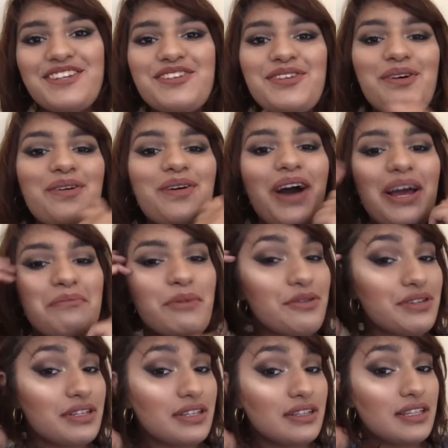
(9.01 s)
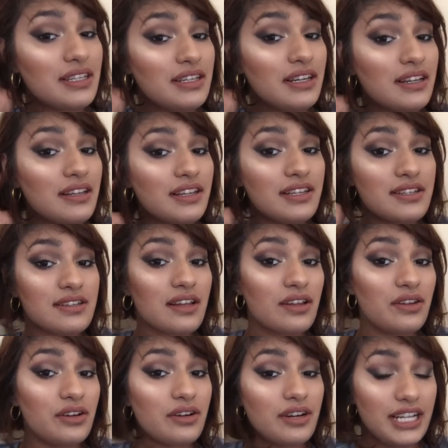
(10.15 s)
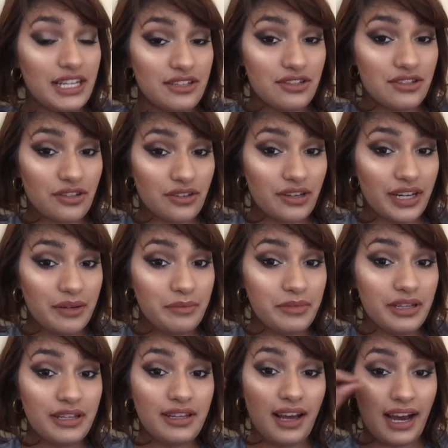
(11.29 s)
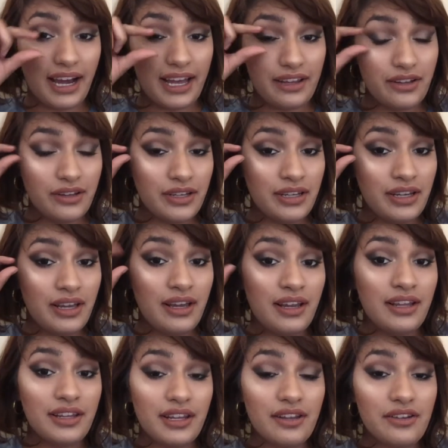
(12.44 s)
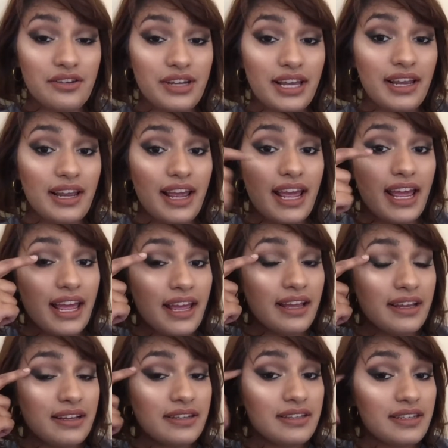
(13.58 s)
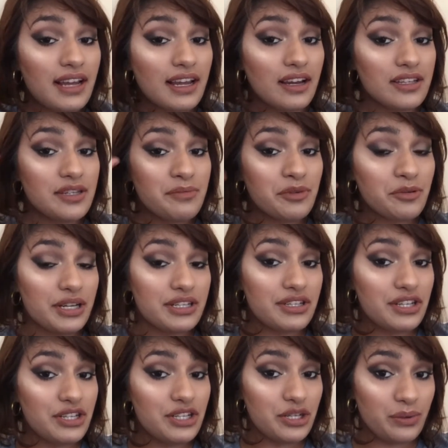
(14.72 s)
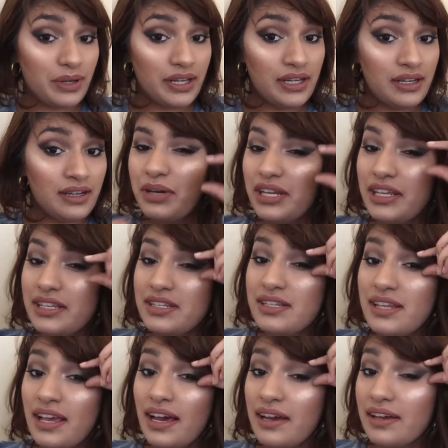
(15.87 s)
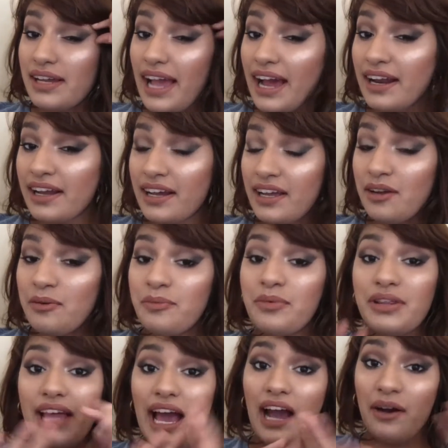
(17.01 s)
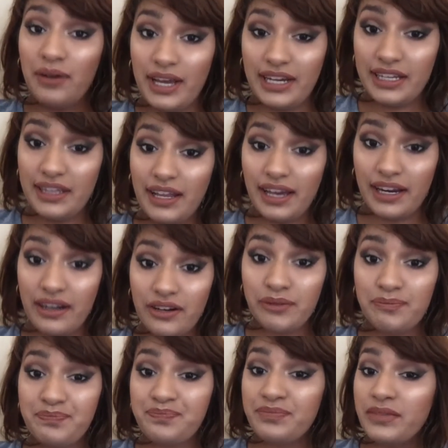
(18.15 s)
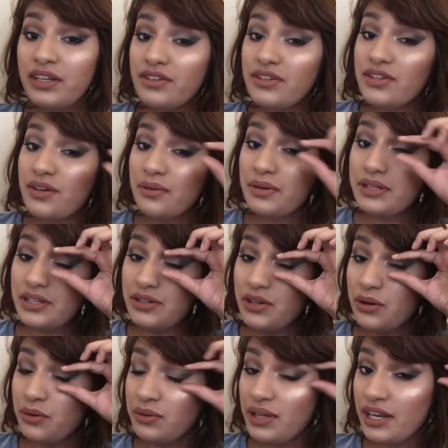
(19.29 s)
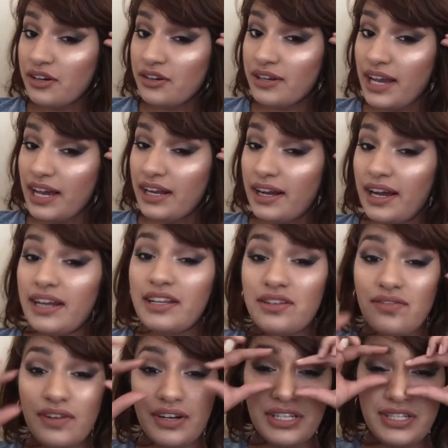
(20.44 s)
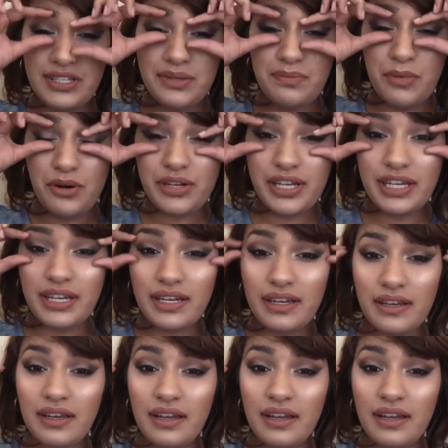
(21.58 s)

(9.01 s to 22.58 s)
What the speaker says: So I posted this look on Instagram, the eye look, the other day, and I got some requests to do it, but it's a cat eye without any liner. So it's a no liner cat eye and it's very smoky